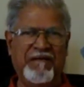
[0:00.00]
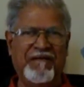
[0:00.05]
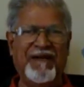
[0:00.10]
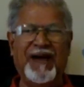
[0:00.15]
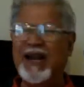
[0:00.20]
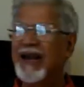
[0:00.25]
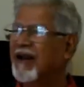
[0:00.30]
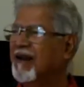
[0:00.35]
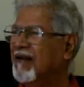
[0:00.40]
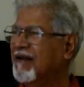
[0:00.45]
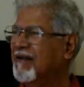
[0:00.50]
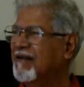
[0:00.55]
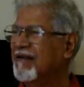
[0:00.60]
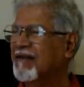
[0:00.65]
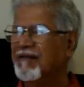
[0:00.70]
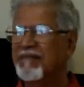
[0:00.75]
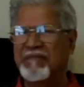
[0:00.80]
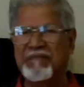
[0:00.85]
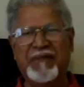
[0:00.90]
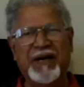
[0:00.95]
Well,
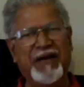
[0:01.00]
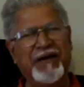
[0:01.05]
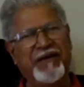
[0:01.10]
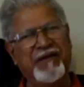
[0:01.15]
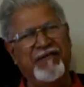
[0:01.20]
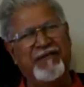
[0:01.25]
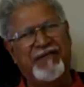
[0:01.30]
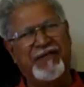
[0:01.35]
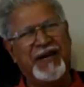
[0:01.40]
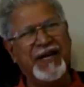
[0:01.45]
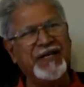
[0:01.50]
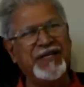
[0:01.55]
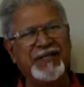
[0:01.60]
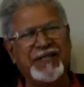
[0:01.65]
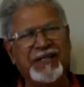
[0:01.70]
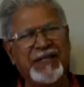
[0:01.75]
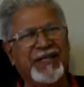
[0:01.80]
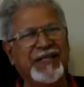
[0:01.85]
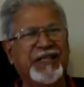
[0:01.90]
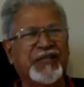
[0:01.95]
my
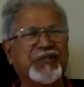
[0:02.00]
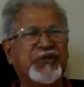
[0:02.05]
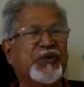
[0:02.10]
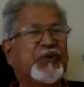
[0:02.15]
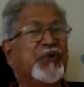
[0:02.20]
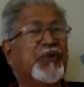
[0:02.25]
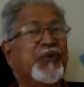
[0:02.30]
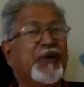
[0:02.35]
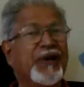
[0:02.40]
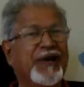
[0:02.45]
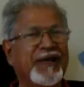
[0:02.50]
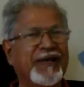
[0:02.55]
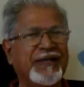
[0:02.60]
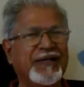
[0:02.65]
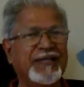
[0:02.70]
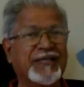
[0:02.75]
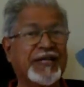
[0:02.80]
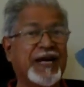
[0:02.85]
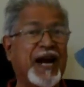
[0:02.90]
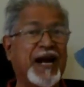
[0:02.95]
friends in the school
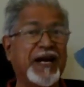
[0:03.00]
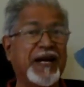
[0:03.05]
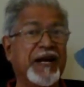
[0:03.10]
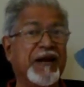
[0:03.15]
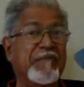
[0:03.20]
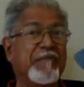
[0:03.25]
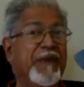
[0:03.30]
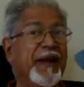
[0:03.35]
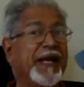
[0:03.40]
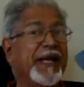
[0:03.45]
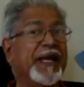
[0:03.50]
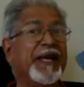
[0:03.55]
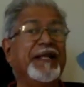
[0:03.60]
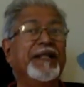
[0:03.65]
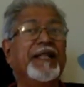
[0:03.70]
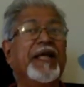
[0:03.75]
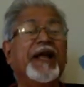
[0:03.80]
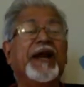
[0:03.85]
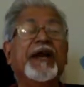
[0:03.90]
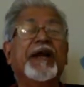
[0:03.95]
started making
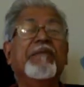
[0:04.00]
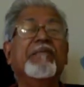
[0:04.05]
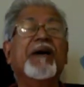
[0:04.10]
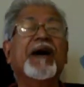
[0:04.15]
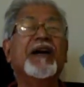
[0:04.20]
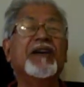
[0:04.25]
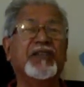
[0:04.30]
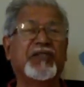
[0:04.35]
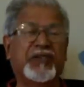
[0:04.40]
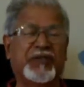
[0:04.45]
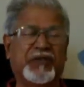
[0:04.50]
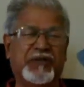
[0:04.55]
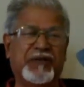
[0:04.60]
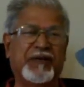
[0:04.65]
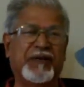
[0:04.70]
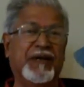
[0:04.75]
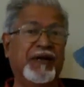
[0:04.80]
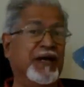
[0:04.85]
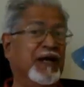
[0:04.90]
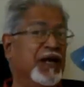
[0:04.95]
their demands.
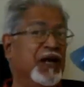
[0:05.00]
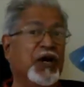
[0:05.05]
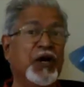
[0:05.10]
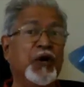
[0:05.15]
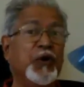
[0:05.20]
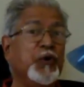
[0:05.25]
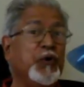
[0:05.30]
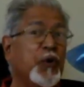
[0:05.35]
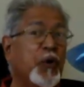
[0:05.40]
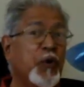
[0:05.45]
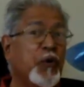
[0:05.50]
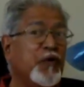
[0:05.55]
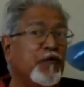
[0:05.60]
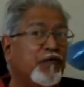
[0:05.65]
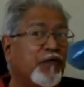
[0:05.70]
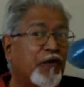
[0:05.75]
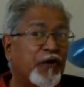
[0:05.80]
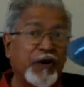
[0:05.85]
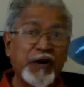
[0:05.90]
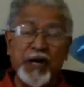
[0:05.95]
Don't
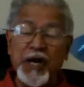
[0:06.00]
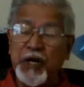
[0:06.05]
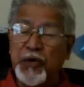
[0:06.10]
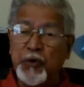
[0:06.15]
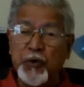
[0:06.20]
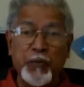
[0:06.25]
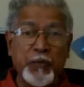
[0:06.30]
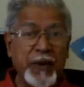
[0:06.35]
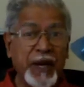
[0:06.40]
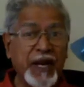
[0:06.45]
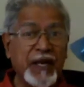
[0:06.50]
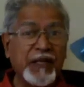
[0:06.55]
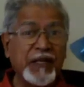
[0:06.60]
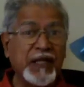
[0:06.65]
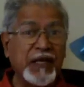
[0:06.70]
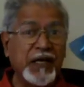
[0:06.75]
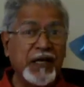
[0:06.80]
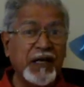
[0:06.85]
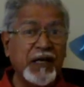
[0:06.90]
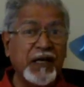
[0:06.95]
forget to bring
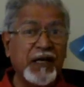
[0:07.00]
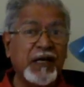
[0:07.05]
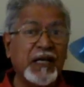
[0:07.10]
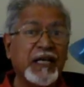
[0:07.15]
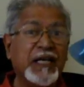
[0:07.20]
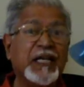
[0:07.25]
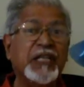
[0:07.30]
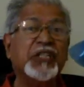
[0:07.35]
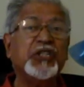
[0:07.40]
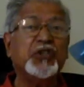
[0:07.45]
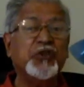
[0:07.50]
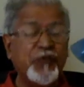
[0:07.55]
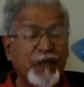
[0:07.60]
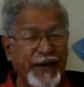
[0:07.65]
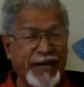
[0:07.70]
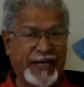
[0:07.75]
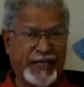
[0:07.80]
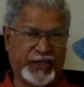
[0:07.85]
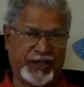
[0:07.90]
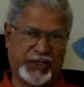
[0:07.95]
the
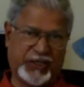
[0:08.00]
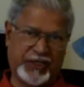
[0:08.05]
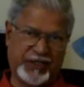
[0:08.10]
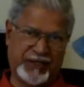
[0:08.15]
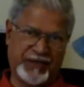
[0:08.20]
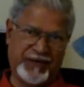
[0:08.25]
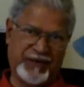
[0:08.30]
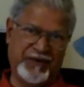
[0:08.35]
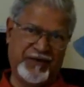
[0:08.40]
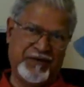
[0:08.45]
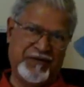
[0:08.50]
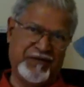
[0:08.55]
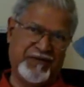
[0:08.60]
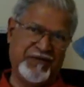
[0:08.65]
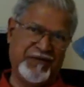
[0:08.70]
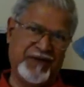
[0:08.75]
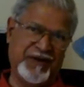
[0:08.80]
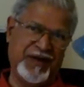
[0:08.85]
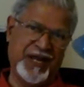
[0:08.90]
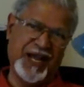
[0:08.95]
sweets.
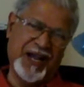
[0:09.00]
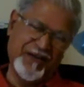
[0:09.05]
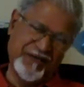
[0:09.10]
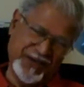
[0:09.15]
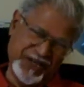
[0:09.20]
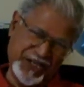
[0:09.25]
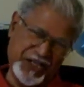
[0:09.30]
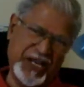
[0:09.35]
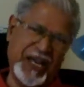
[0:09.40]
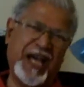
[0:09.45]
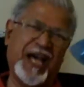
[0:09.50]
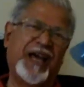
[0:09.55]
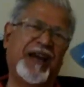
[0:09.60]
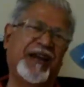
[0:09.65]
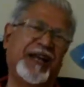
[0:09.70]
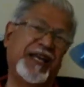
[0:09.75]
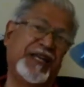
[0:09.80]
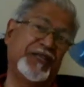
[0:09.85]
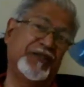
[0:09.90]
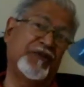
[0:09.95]
Our
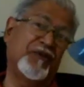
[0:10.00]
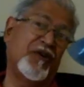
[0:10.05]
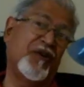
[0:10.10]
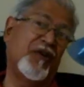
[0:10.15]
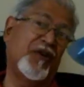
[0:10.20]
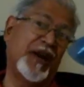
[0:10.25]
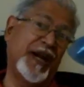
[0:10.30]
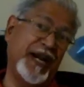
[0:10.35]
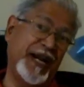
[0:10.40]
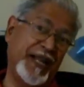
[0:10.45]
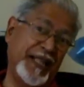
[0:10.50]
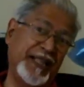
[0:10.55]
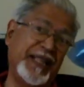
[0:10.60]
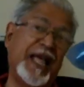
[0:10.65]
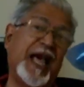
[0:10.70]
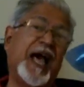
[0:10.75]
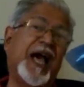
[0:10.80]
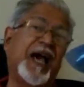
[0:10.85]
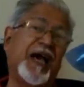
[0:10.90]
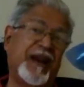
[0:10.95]
share is already
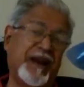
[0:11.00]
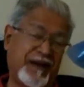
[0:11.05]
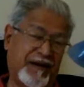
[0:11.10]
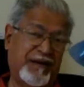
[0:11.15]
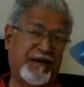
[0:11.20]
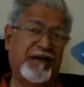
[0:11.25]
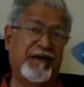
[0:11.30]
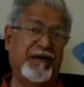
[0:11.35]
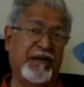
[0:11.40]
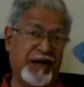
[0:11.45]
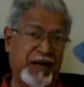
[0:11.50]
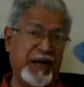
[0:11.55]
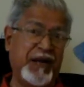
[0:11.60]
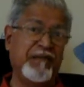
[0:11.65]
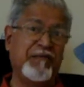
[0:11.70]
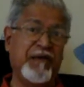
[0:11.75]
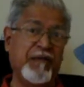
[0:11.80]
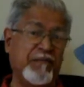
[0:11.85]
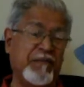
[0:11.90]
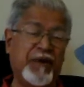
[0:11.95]
there.
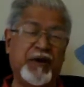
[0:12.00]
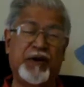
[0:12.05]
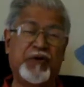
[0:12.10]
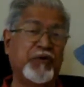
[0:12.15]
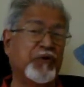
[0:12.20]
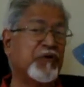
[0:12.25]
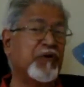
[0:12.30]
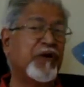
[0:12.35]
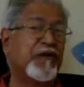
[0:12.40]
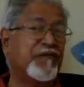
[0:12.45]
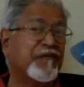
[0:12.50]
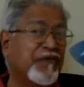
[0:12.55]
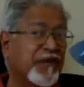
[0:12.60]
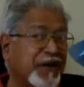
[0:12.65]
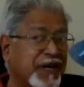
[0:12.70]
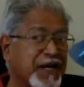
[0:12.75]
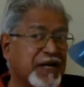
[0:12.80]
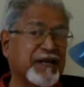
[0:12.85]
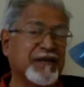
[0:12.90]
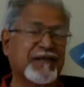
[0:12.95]
Remember, do not
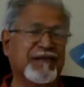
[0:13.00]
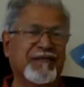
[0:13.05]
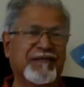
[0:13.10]
forget.